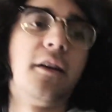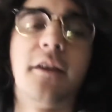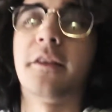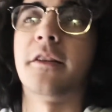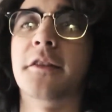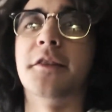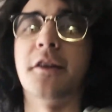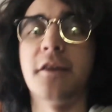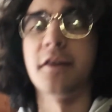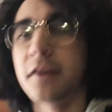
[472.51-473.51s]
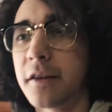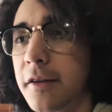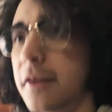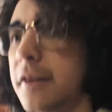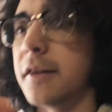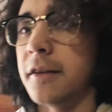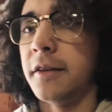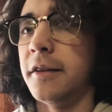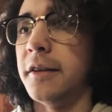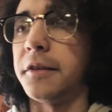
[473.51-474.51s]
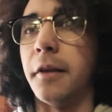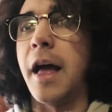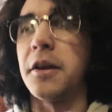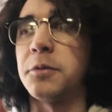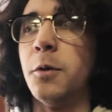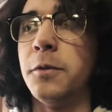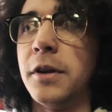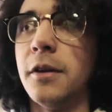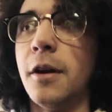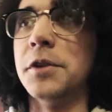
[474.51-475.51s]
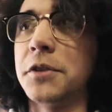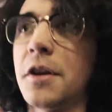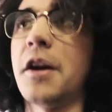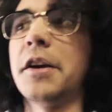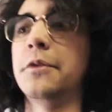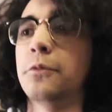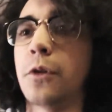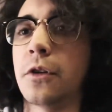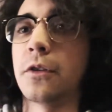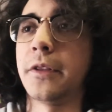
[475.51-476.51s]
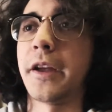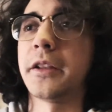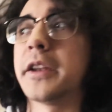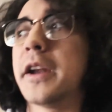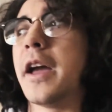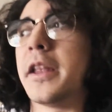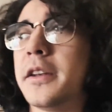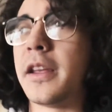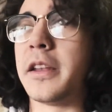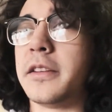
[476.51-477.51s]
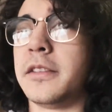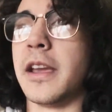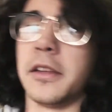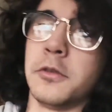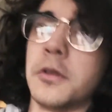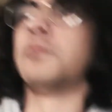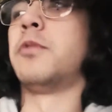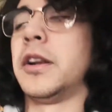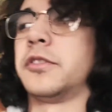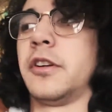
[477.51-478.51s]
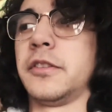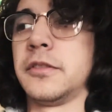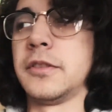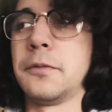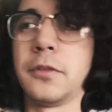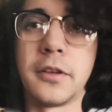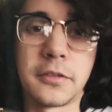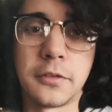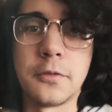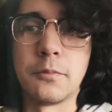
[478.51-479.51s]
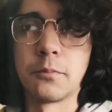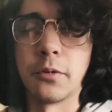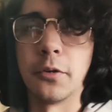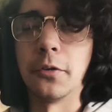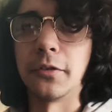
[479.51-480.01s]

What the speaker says: because it's the last movie of its kind we're likely to get. And yeah, you could watch it on Netflix, who produced